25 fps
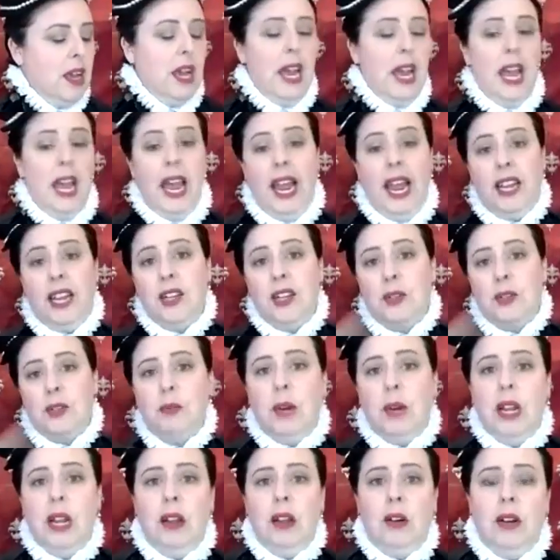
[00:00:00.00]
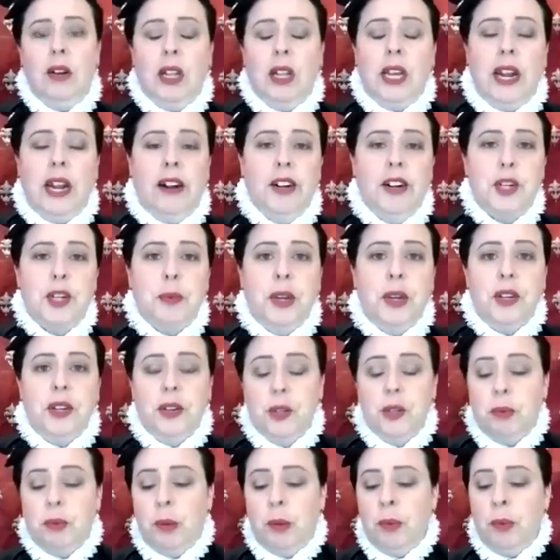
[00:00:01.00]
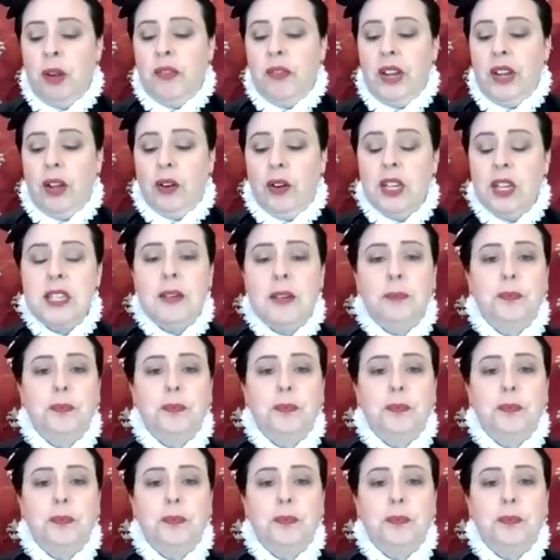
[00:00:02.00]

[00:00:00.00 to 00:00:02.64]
And my Laurel encouraged me to be perfectly honest.